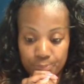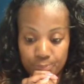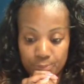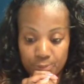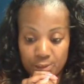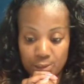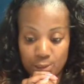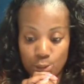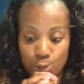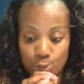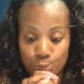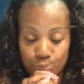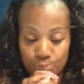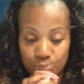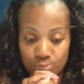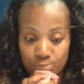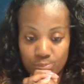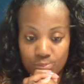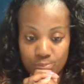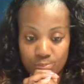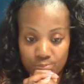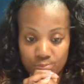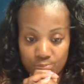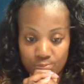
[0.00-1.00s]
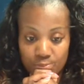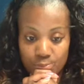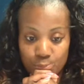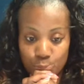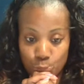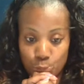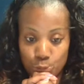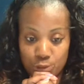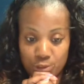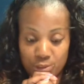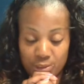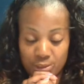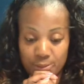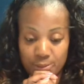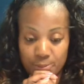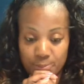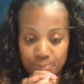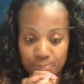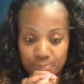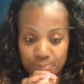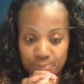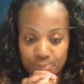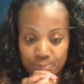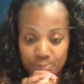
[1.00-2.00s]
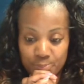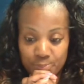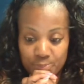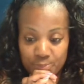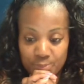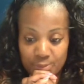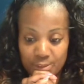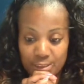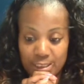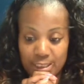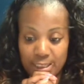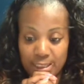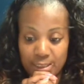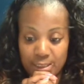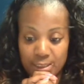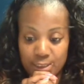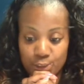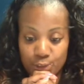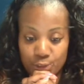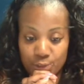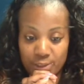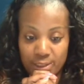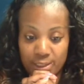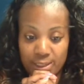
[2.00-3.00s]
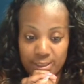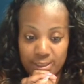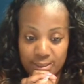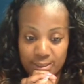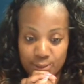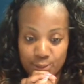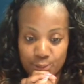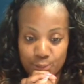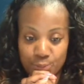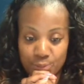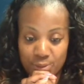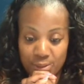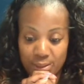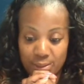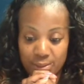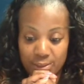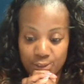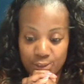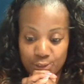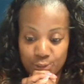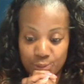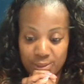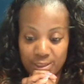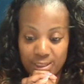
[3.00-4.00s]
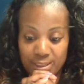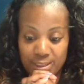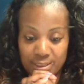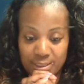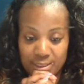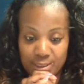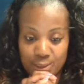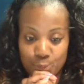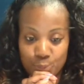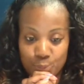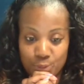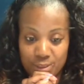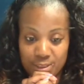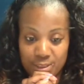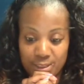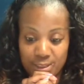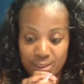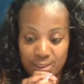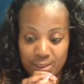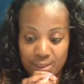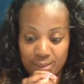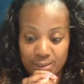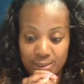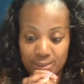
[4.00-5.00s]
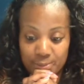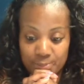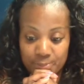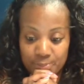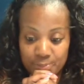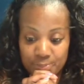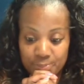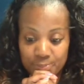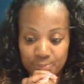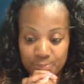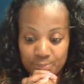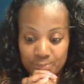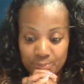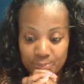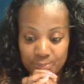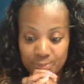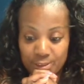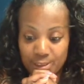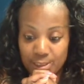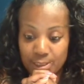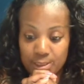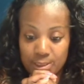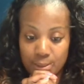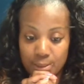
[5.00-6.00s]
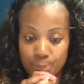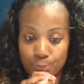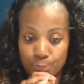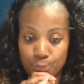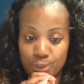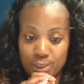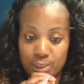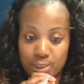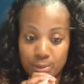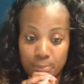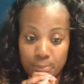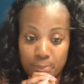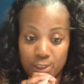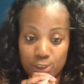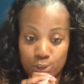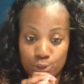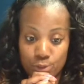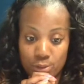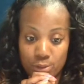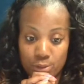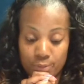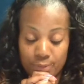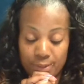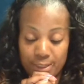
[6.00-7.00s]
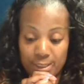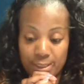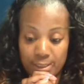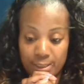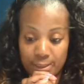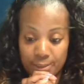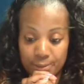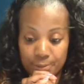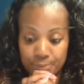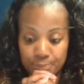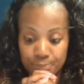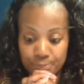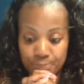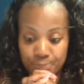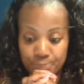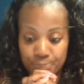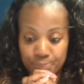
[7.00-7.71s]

So we'll see. And I'll let you guys know and I'll let you guys see once I get it. Yes, I'm renting my truck right now.